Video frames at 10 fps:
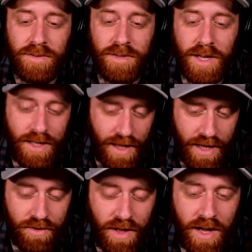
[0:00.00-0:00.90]
at
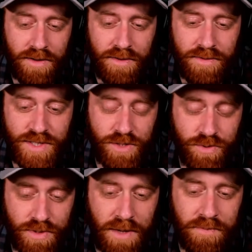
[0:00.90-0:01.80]
8 o'clock
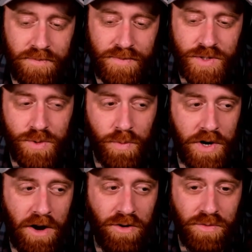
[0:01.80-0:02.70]
Central Time. So 1
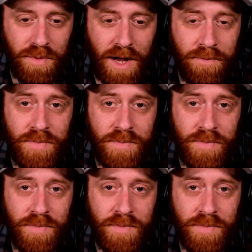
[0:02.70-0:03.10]
hour from now.